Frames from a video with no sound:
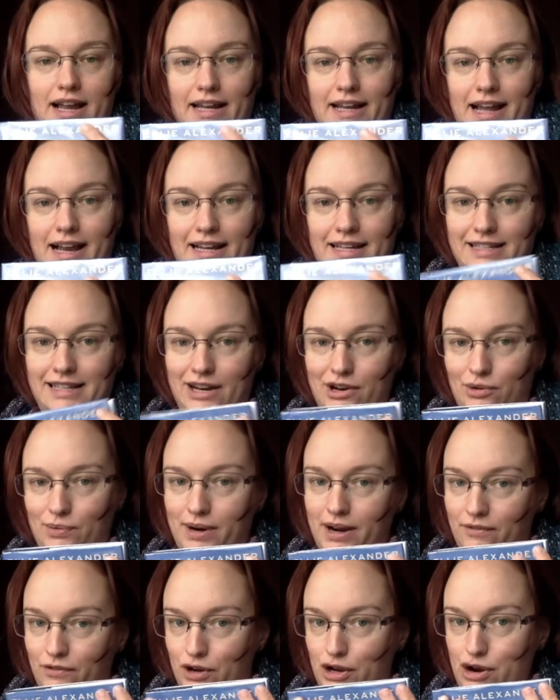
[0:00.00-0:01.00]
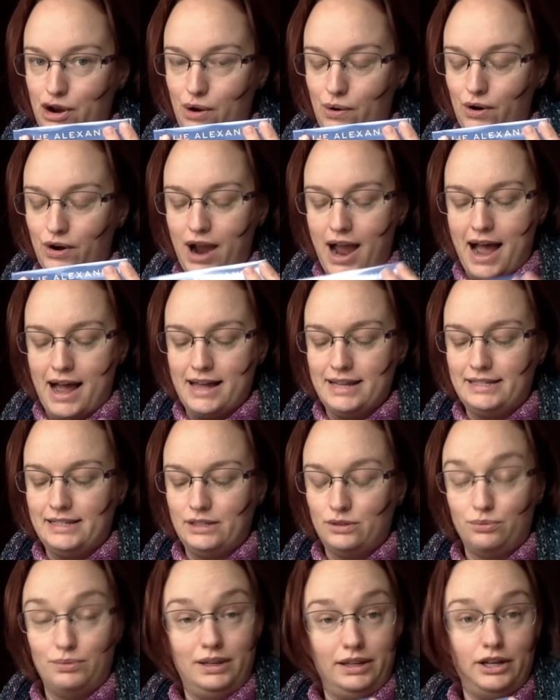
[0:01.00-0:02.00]
Alexander, whatever you know her as, is a
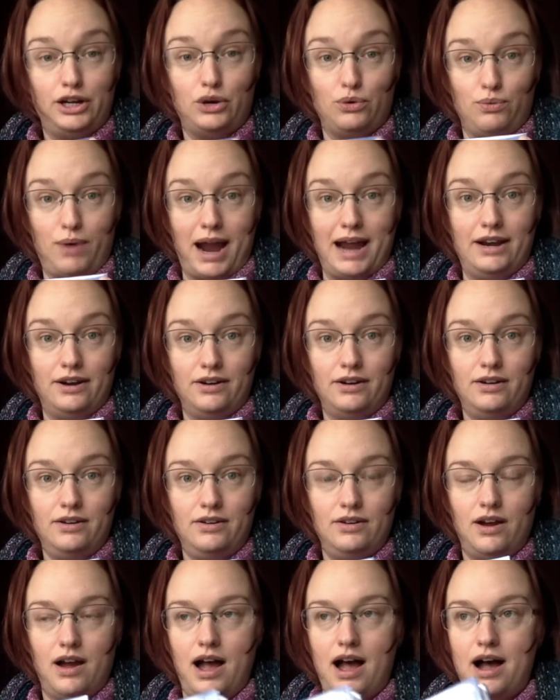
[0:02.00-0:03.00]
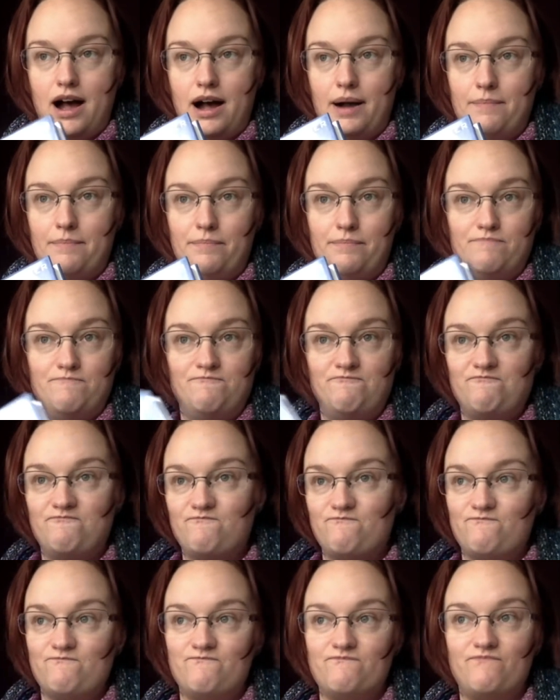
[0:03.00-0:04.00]
really good writer.
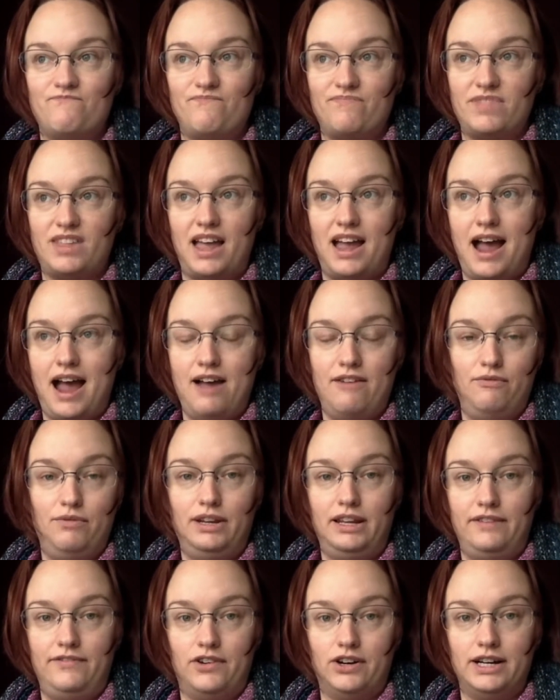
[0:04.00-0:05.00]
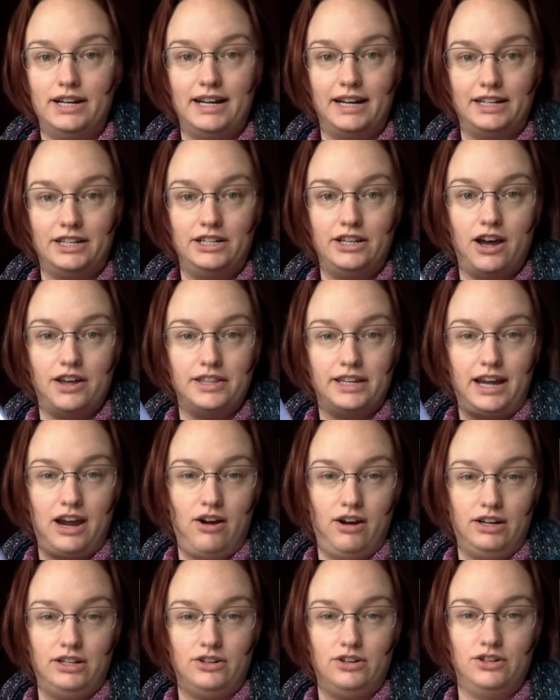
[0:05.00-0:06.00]
I really felt connected to all the
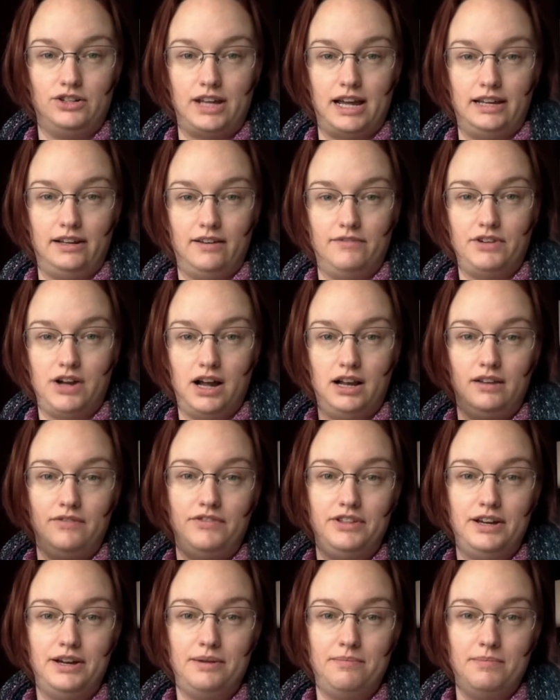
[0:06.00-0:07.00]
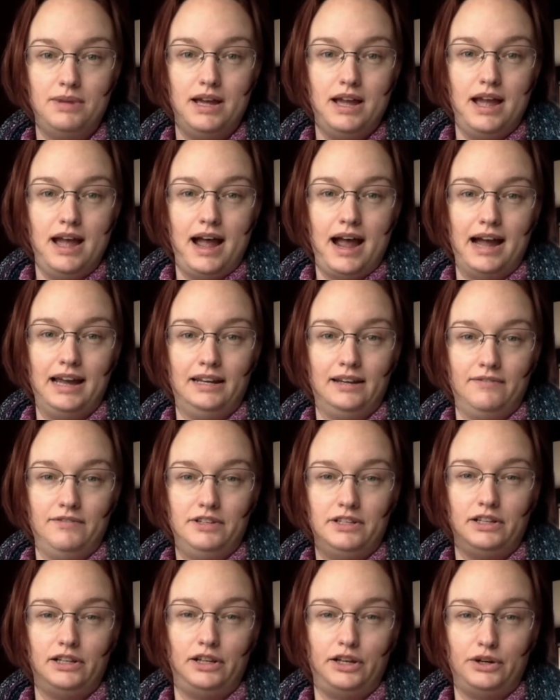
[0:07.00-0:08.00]
characters. I loved all of them. I loved the
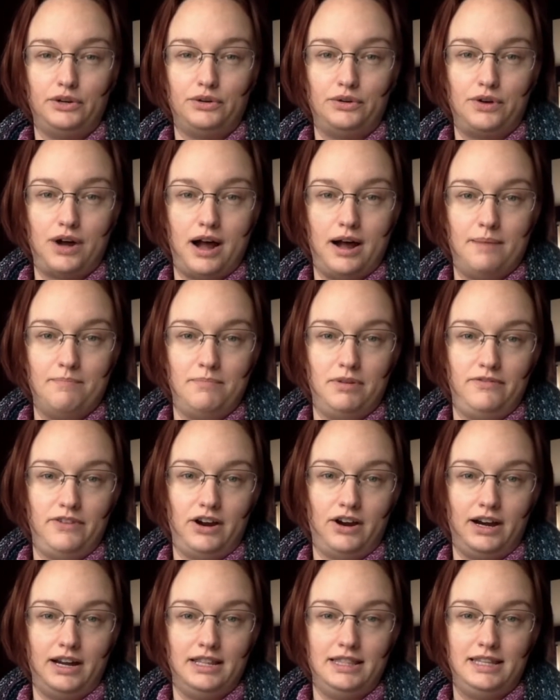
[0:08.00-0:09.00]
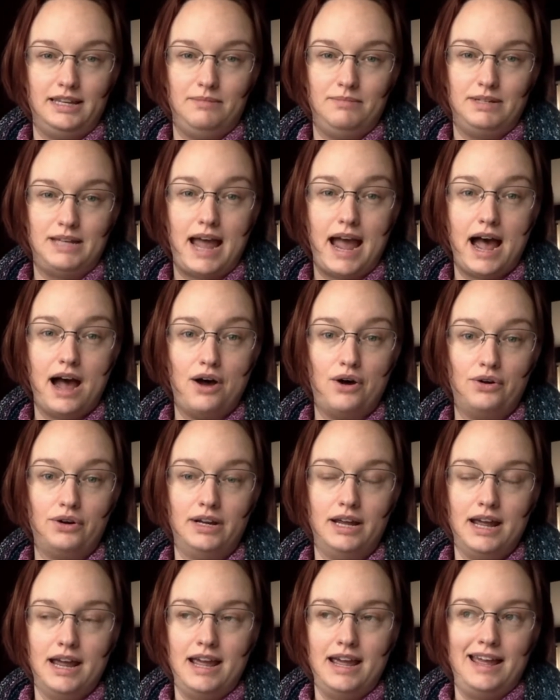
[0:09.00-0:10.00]
little Bavarian themed town.
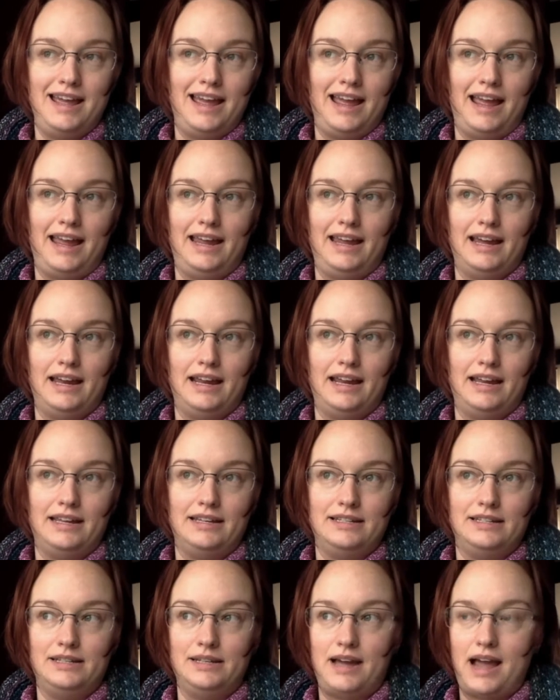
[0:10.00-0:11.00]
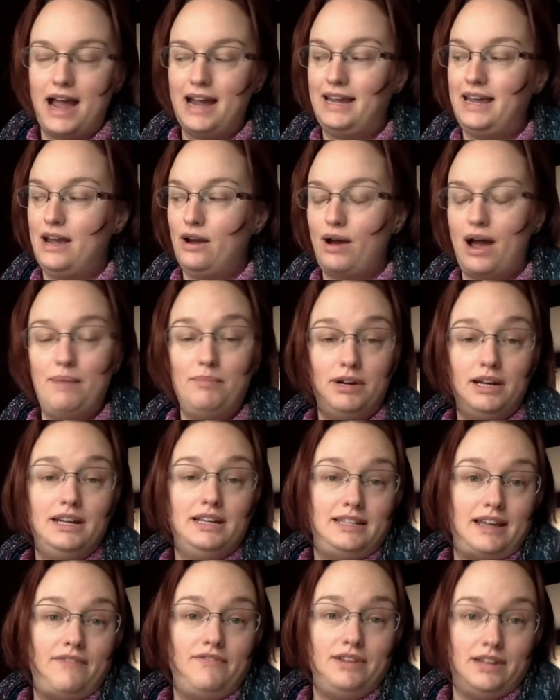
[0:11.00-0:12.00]
And I'm going to
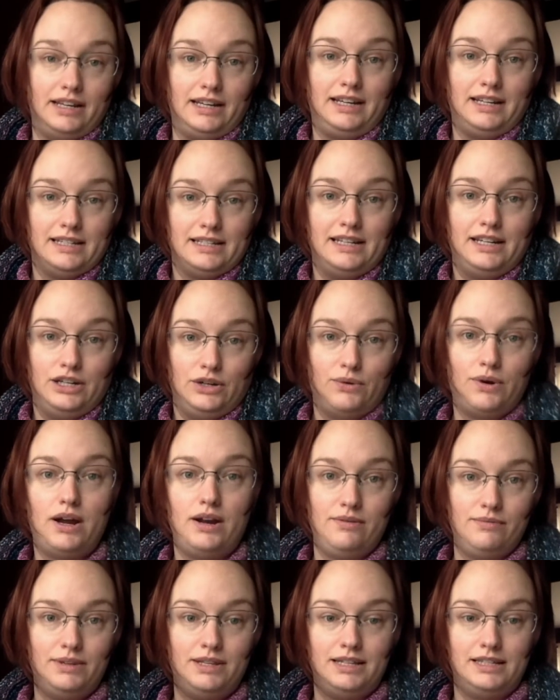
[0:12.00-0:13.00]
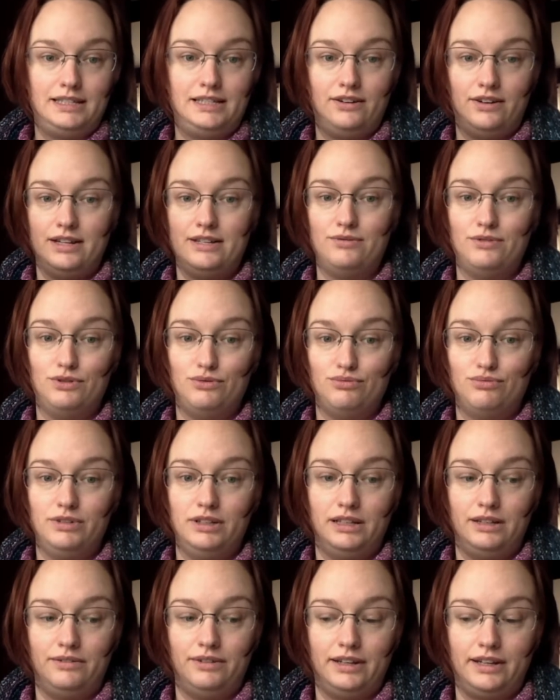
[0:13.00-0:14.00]
definitely continue on with this series. It was really,
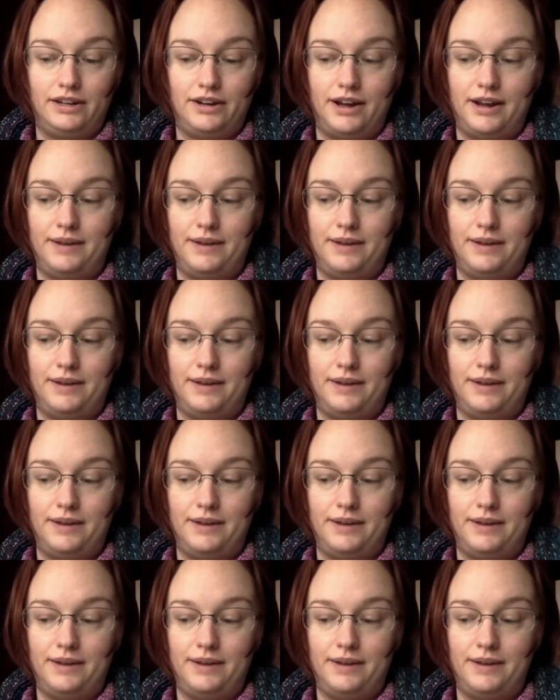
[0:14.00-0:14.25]
really good.